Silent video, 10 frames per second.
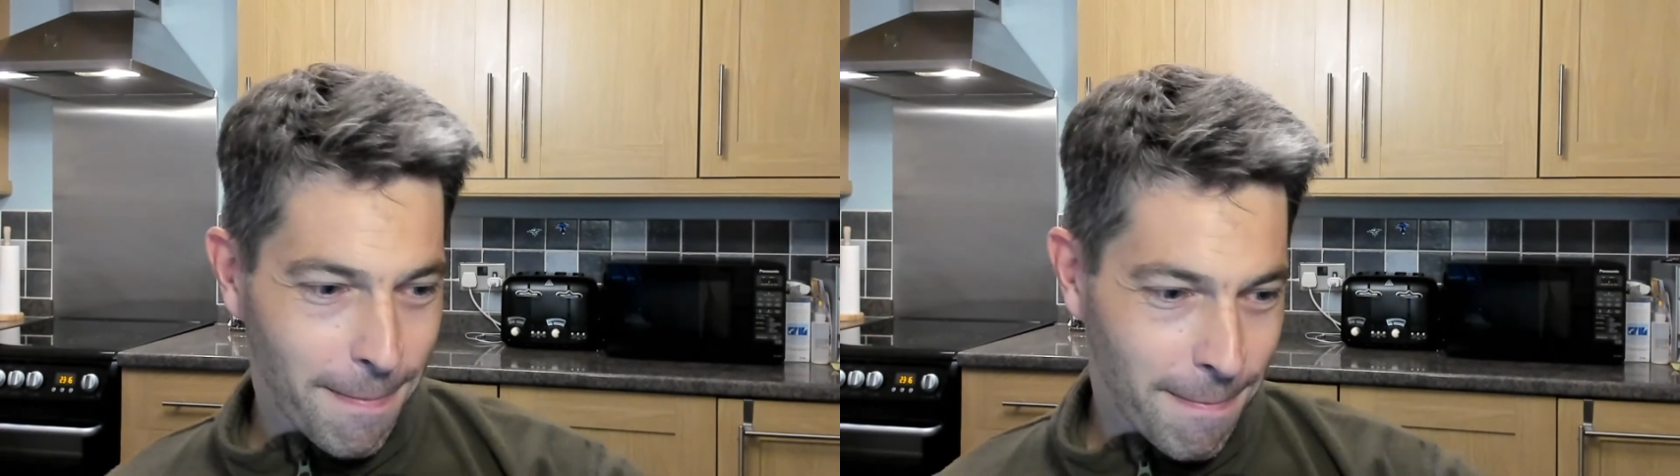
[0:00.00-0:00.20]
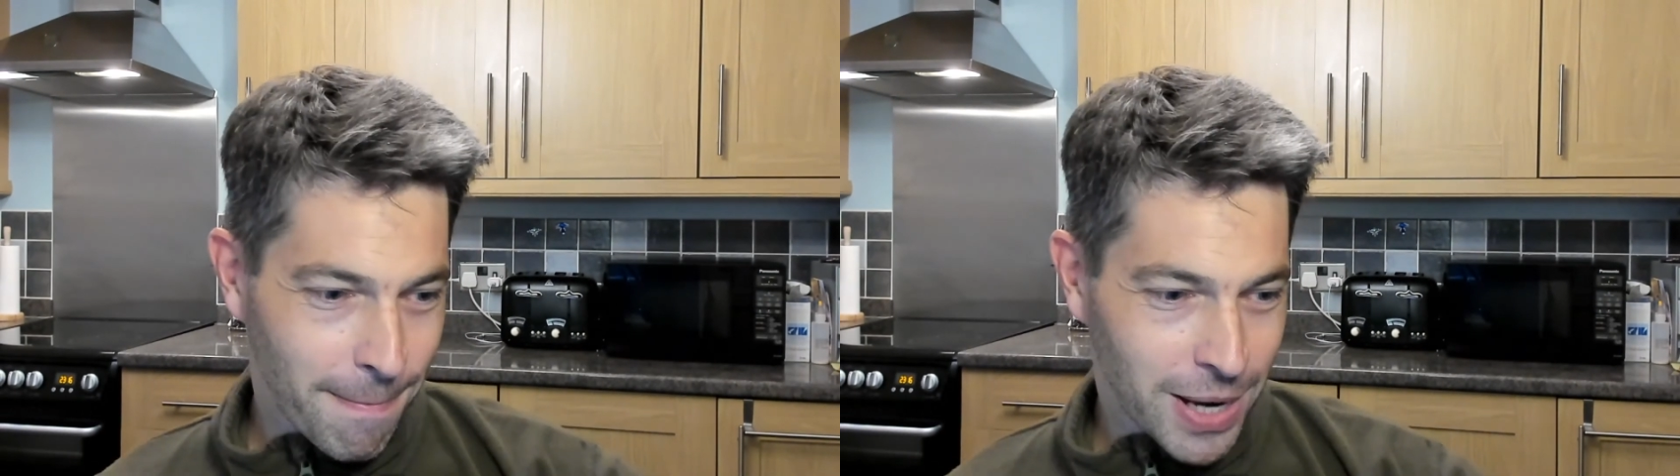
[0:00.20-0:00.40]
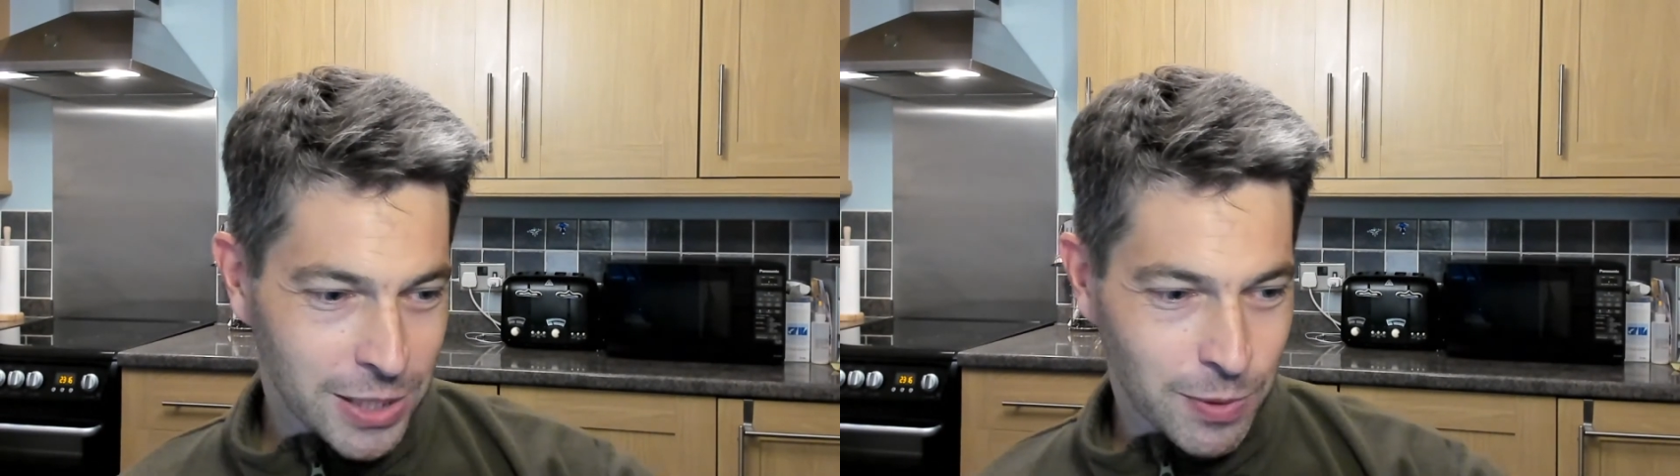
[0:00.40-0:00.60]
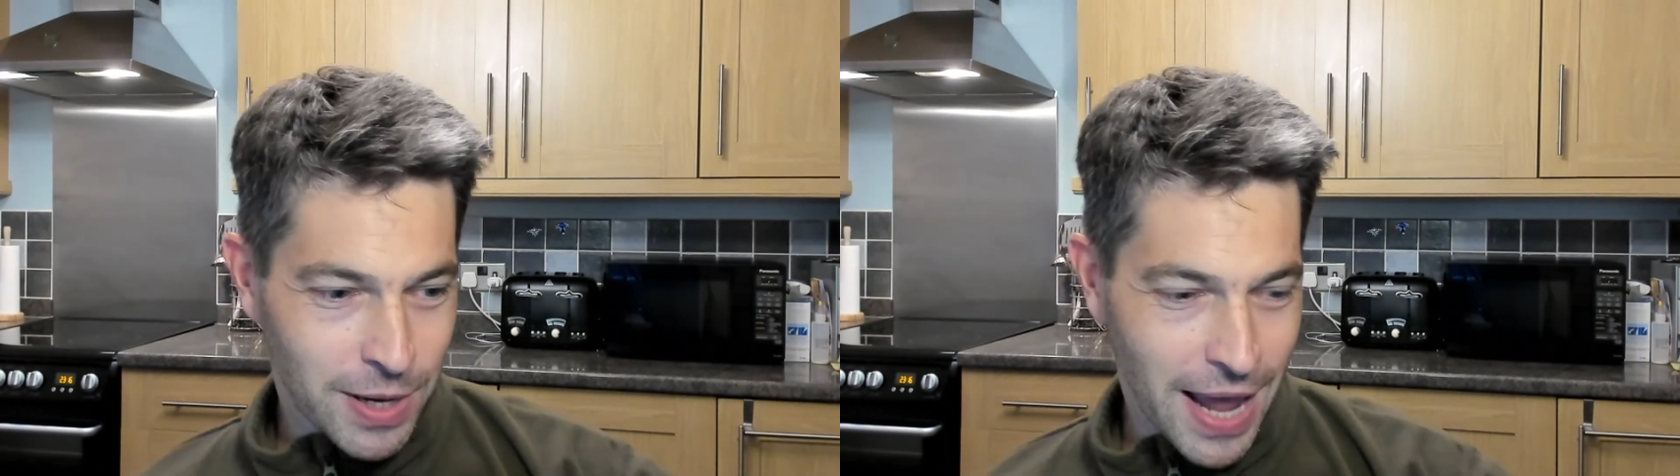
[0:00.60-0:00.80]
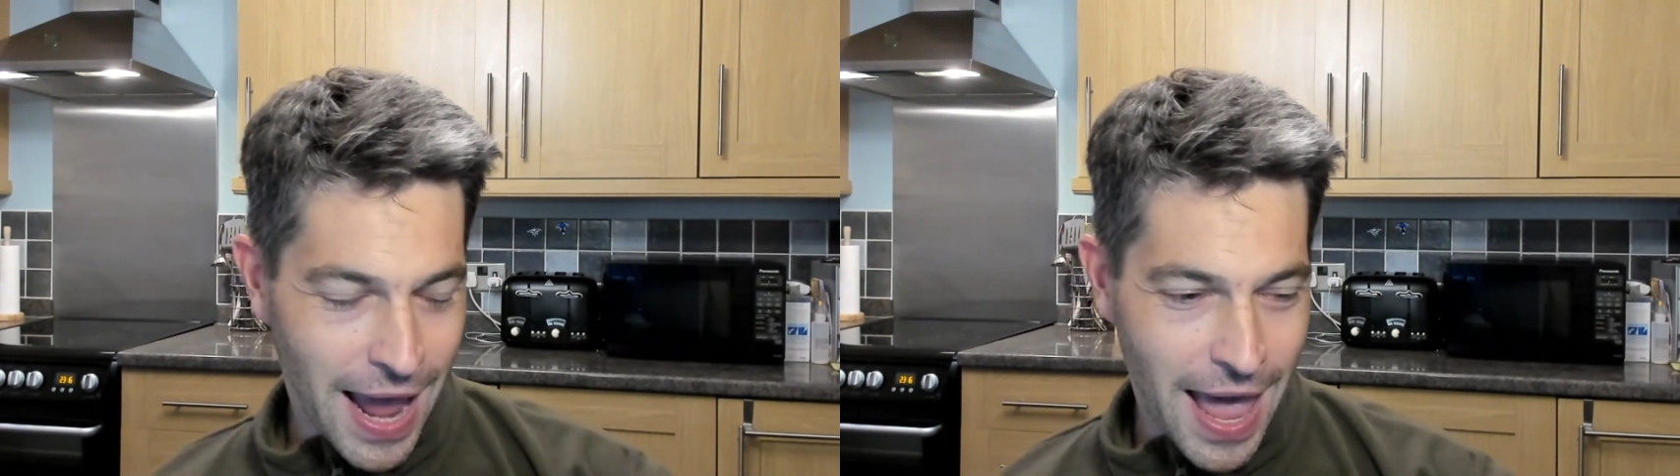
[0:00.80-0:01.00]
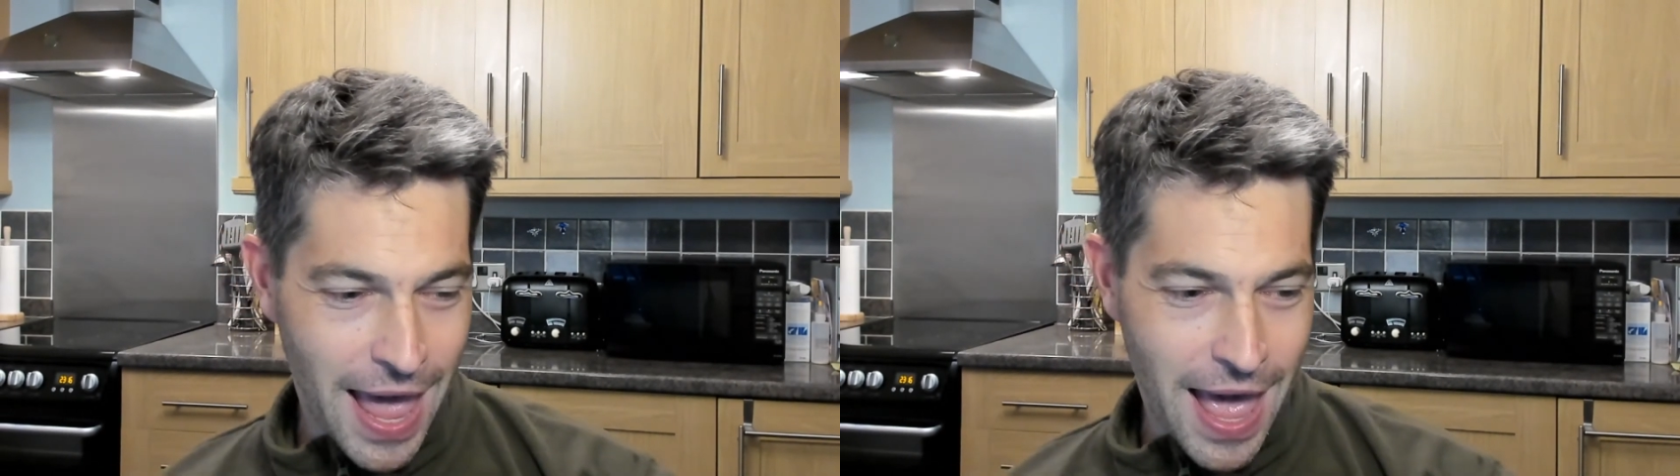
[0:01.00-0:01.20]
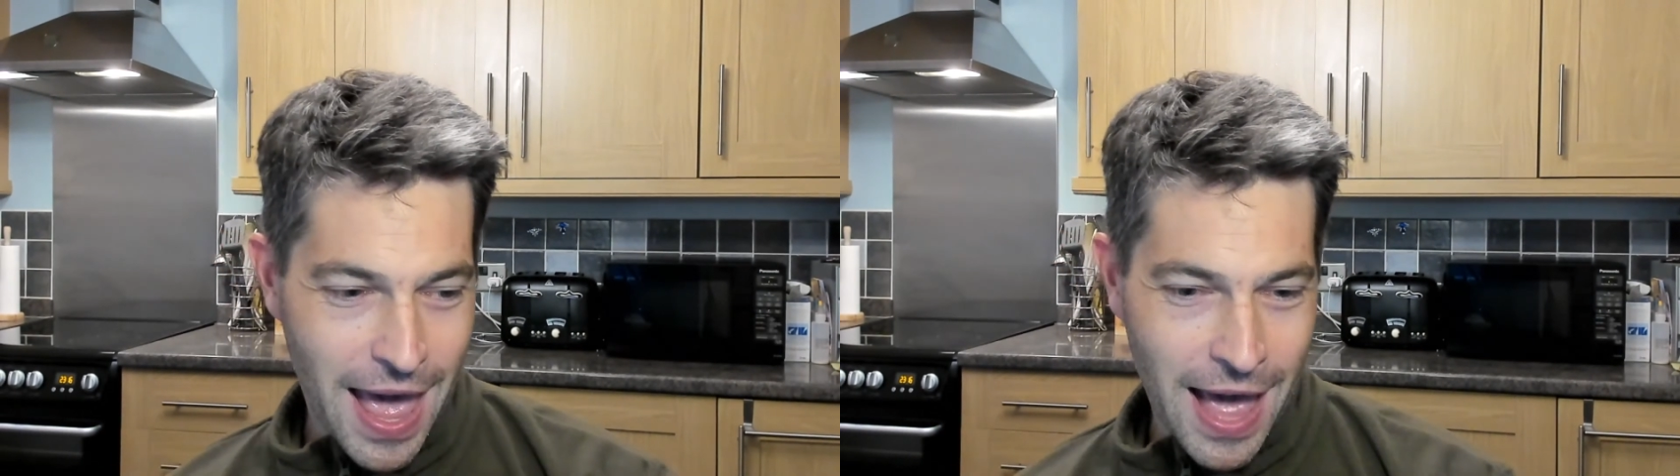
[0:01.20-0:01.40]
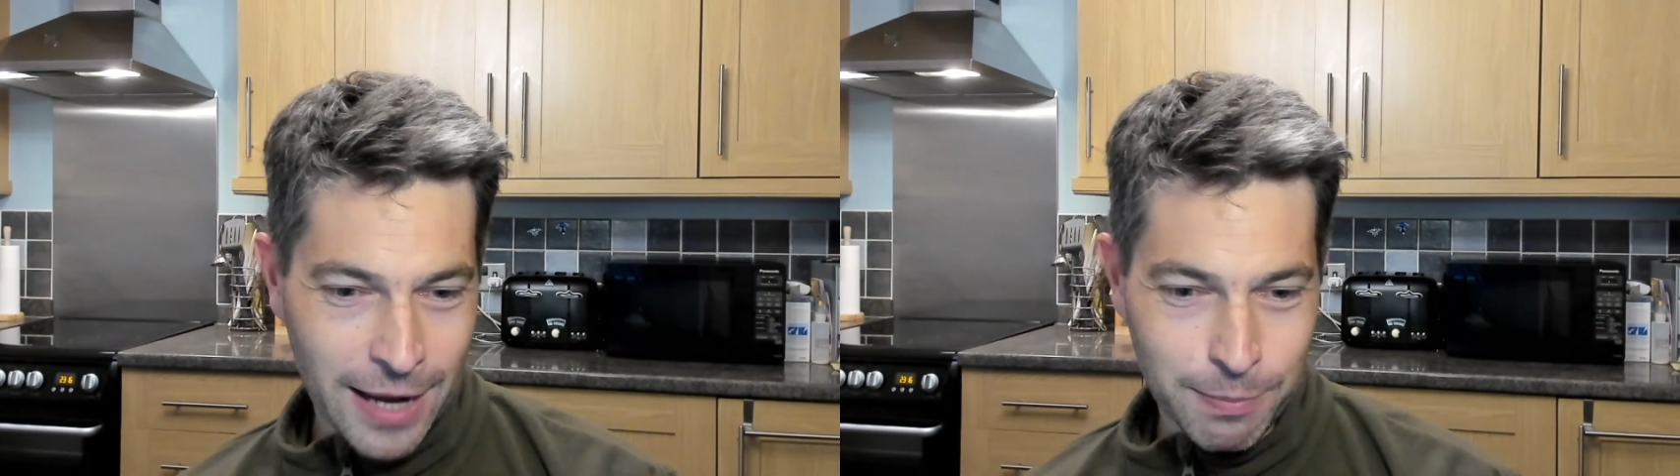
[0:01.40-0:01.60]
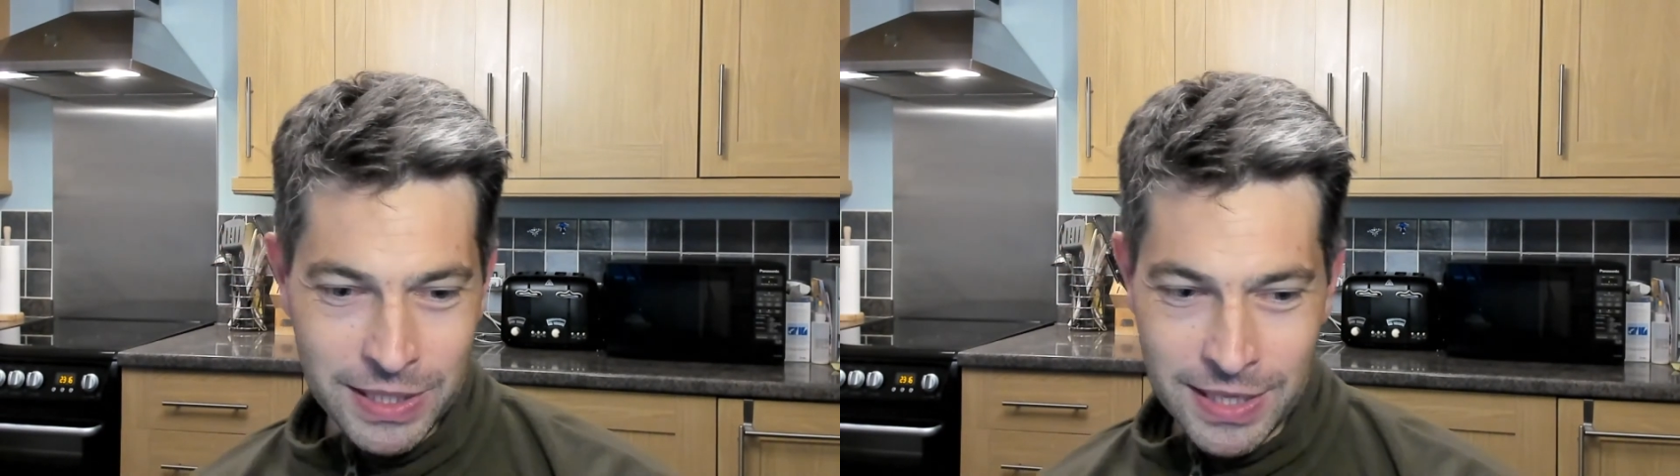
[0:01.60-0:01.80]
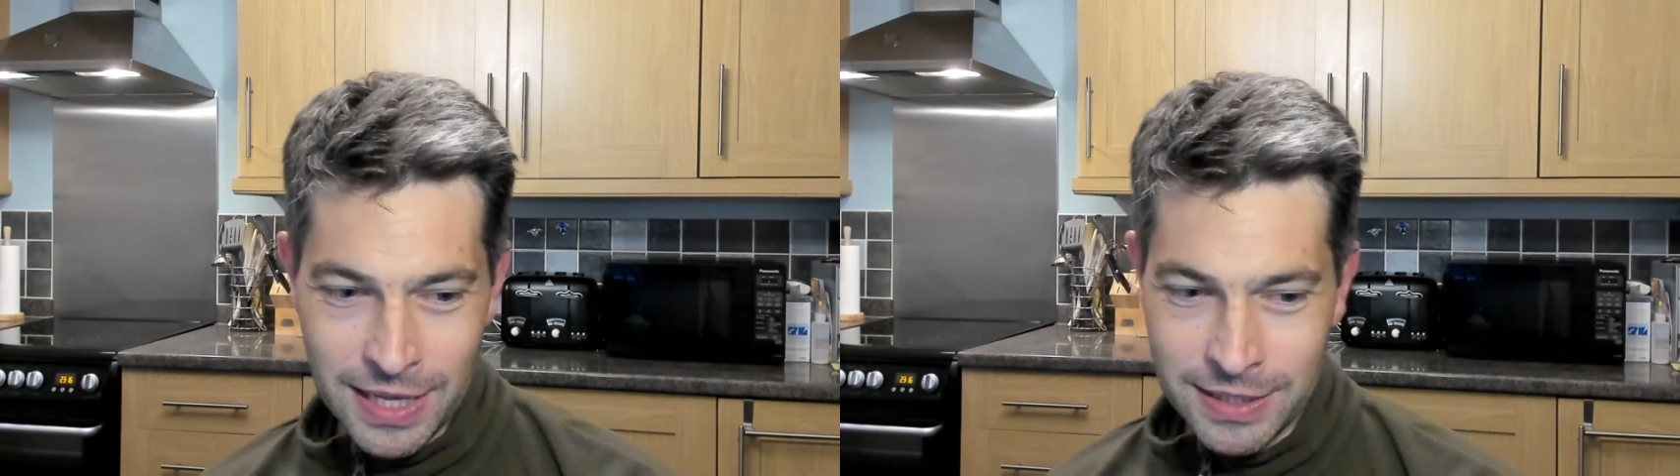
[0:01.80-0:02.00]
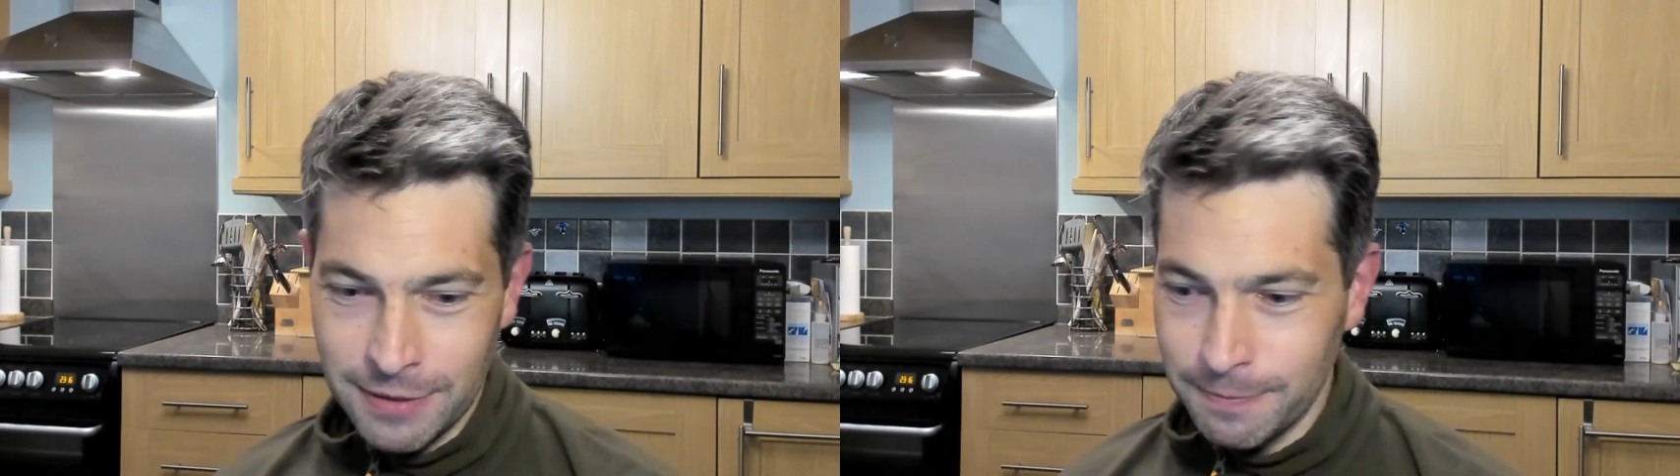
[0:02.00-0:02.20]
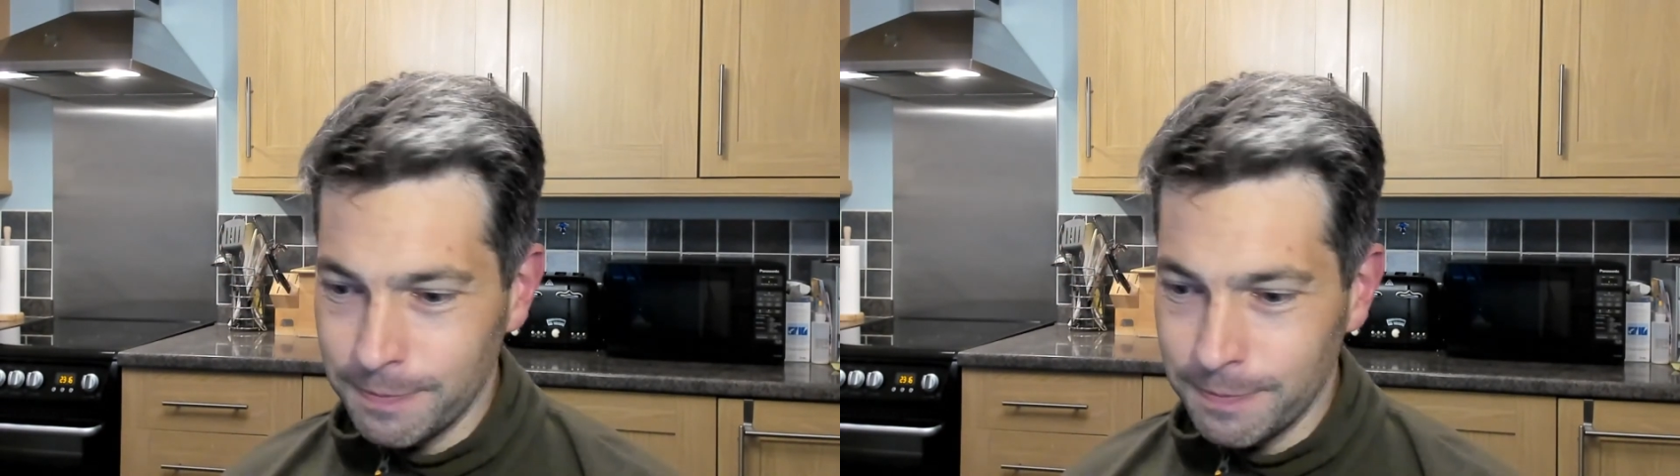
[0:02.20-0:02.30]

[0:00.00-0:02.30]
Management Admin Center.